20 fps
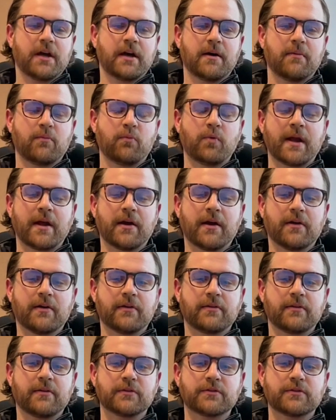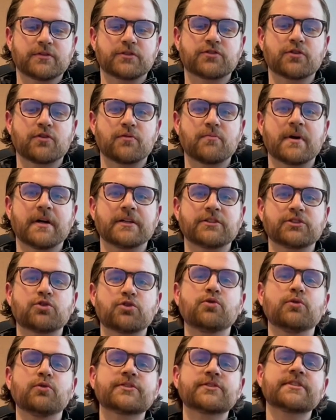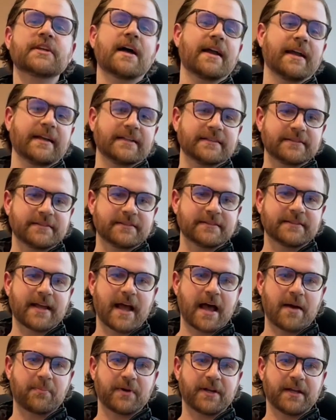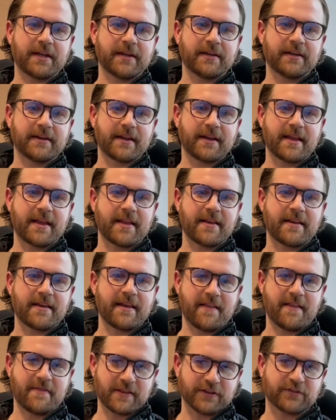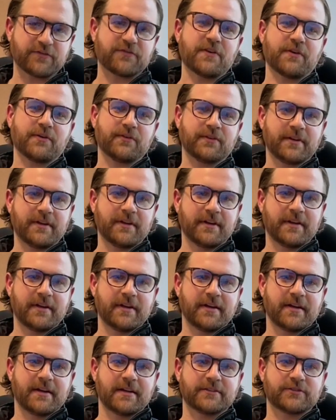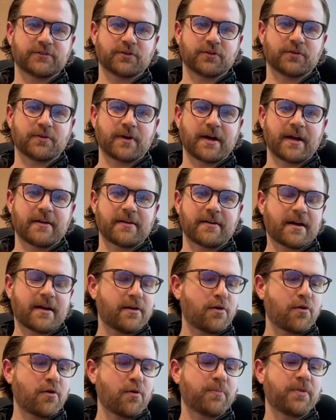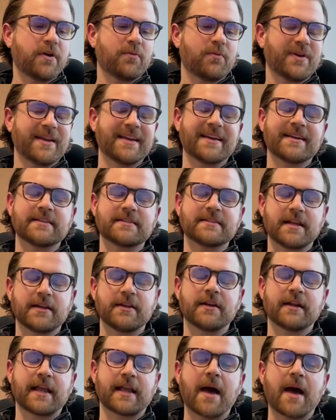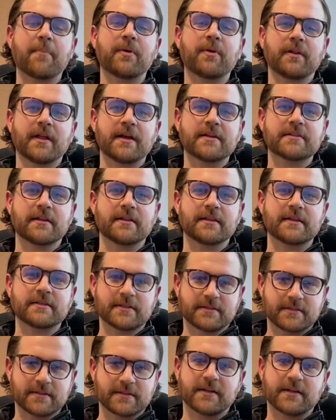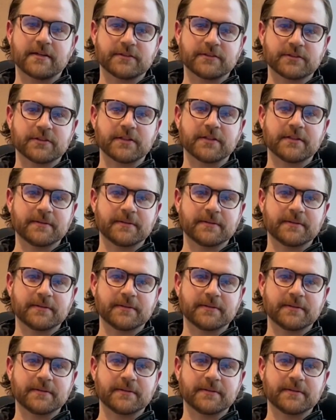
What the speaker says: where there's so much cool science happening in this field. So I hope that we can continue to capitalize on this as an industry.